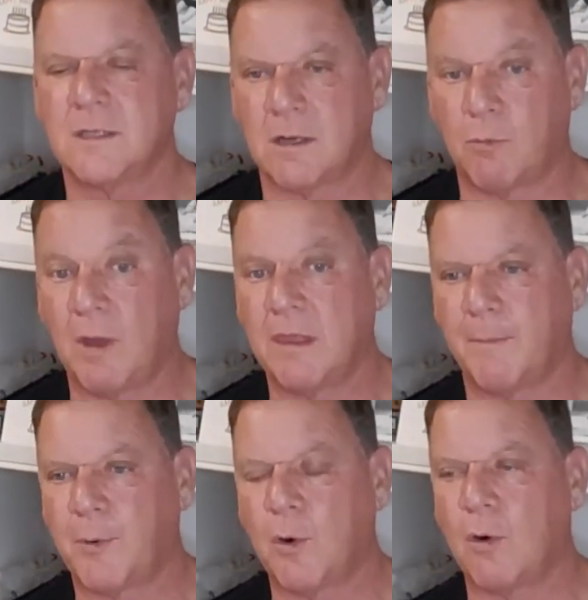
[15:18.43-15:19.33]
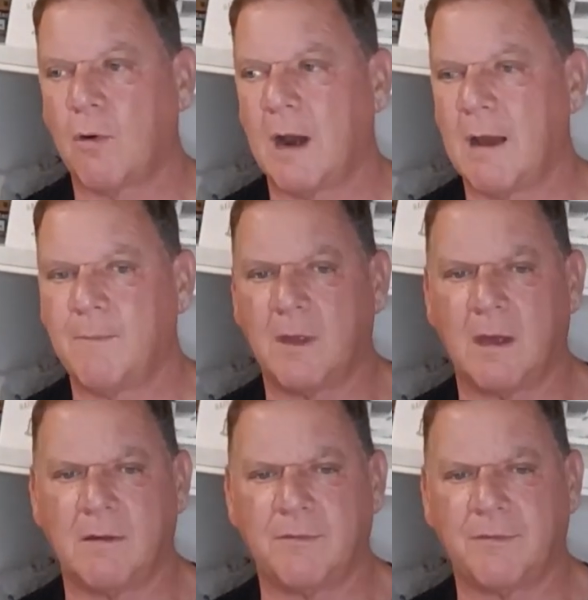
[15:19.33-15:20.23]
to run the program
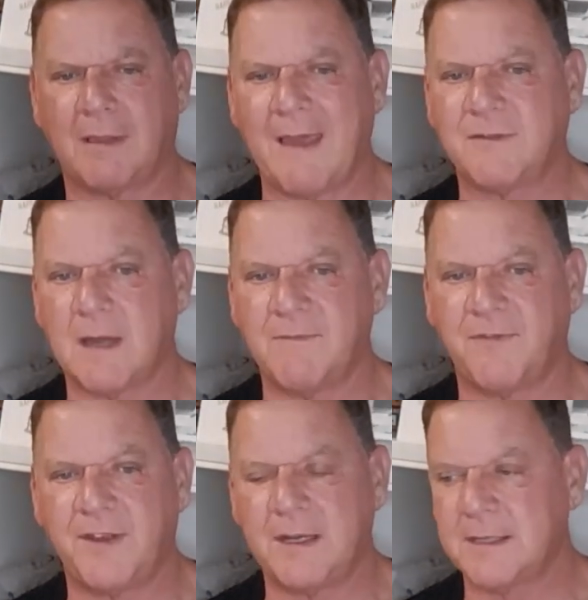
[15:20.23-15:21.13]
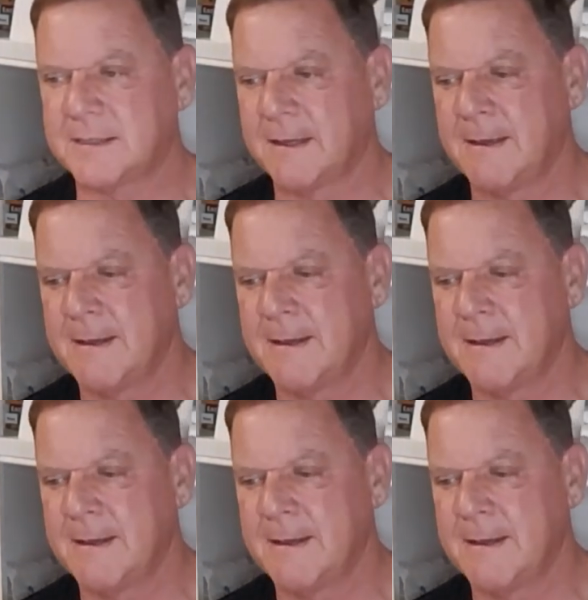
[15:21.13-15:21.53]
of Lifetime Fitness.